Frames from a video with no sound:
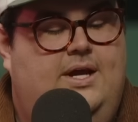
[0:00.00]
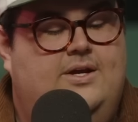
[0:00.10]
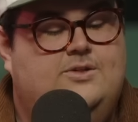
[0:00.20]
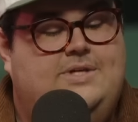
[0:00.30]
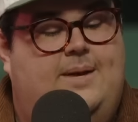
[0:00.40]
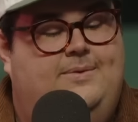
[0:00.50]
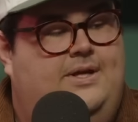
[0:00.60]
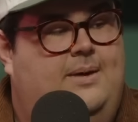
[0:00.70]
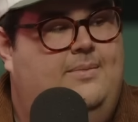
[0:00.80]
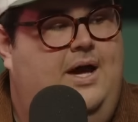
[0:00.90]
Now, here's what's
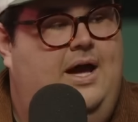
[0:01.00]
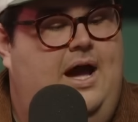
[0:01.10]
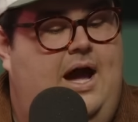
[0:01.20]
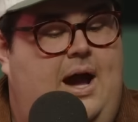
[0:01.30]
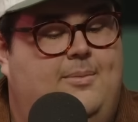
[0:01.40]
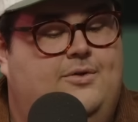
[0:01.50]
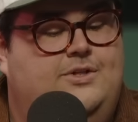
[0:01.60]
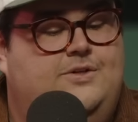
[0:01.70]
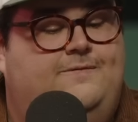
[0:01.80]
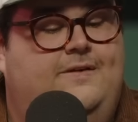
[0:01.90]
happening. I'm going to
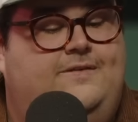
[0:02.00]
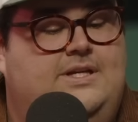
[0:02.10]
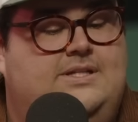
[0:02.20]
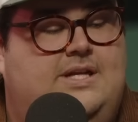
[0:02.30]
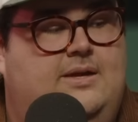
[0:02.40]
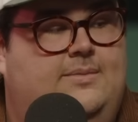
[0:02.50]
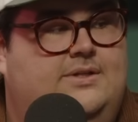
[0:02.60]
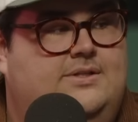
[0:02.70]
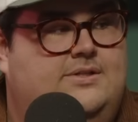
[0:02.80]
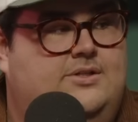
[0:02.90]
read you 15
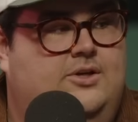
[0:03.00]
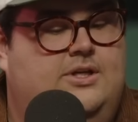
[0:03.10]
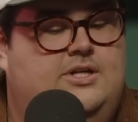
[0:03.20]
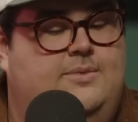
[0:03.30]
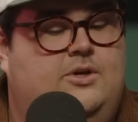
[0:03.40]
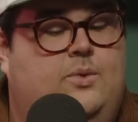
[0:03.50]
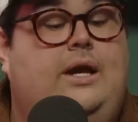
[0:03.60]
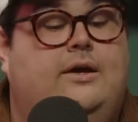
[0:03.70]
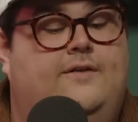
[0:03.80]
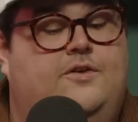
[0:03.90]
statements. You're going to tell me
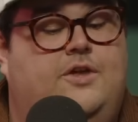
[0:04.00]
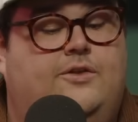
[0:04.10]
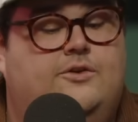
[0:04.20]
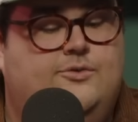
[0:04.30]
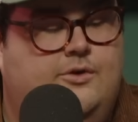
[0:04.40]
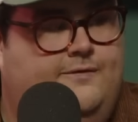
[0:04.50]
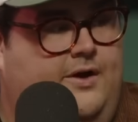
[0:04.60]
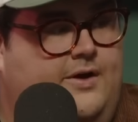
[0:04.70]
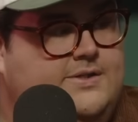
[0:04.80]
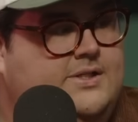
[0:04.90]
quickly if you think they're true or
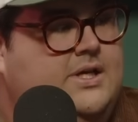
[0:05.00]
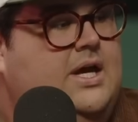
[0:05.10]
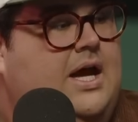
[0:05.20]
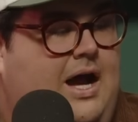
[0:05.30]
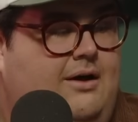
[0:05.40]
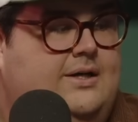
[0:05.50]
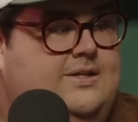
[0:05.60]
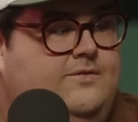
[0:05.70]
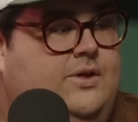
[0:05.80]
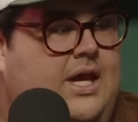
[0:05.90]
false.
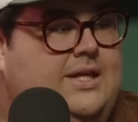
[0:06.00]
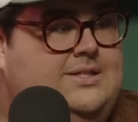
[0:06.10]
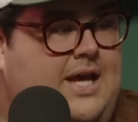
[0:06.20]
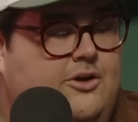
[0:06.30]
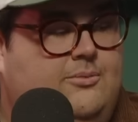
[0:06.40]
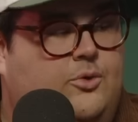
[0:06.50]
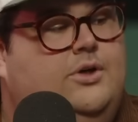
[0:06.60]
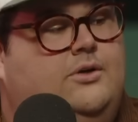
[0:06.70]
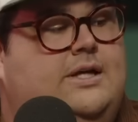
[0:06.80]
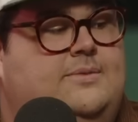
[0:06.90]
Alex, if you get 10 or
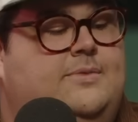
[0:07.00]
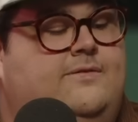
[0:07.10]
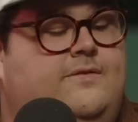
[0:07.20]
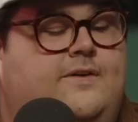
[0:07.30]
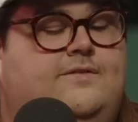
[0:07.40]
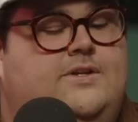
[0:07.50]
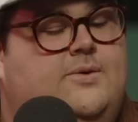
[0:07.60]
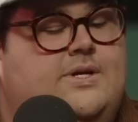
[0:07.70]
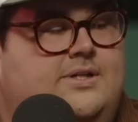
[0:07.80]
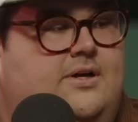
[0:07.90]
more correct, I'm going to give you $50 US.